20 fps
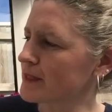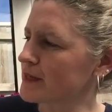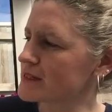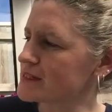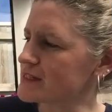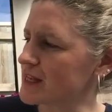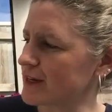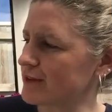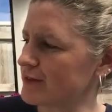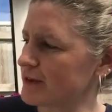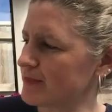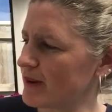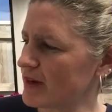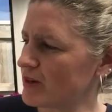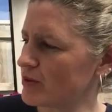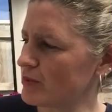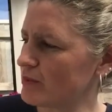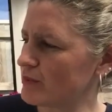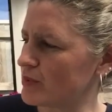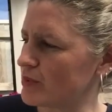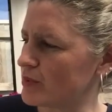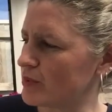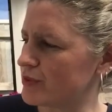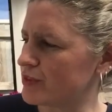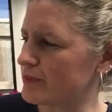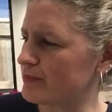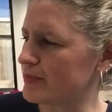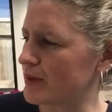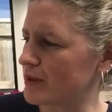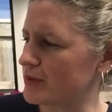Safely back on board
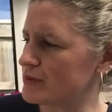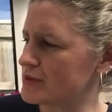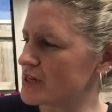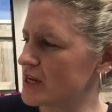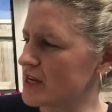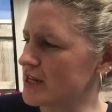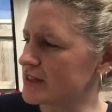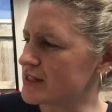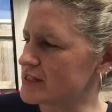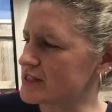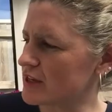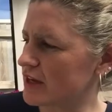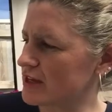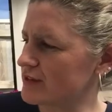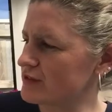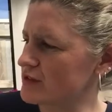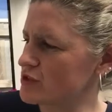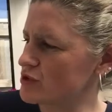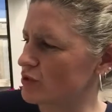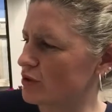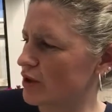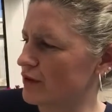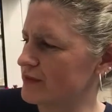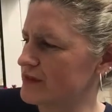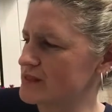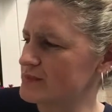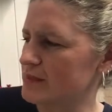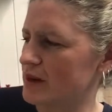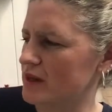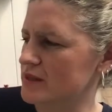the boat, the diver took off
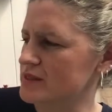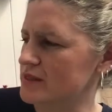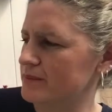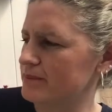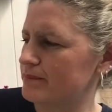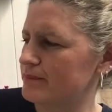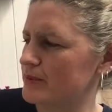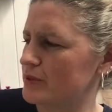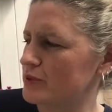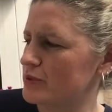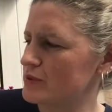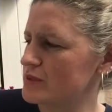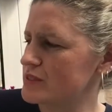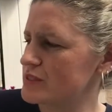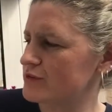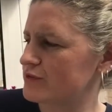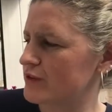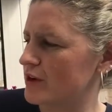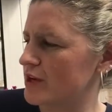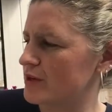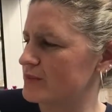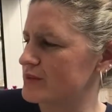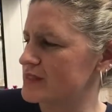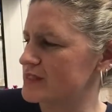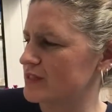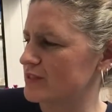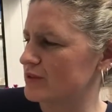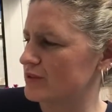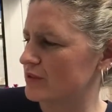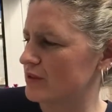his mask and blew Stefano and
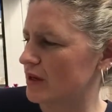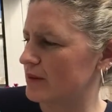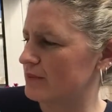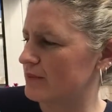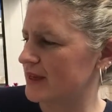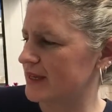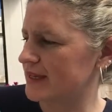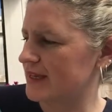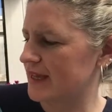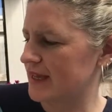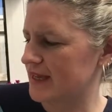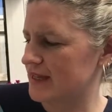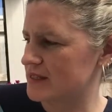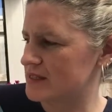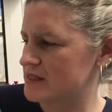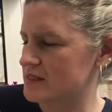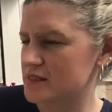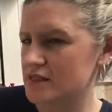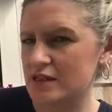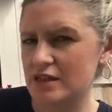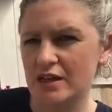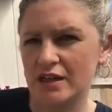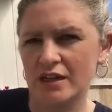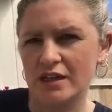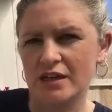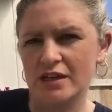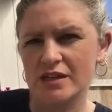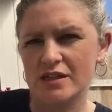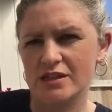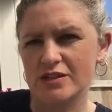Sea Cucumber a kiss.
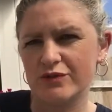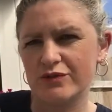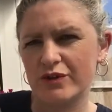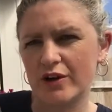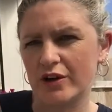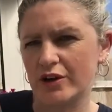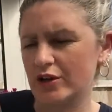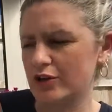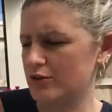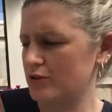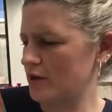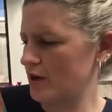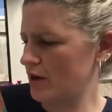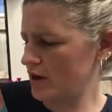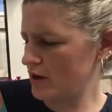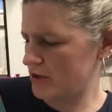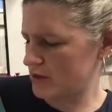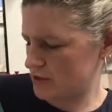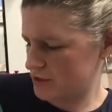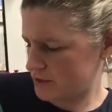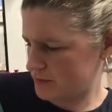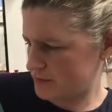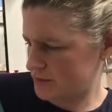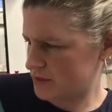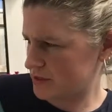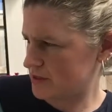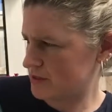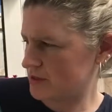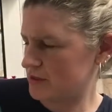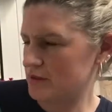Stefano
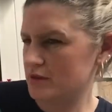gasped.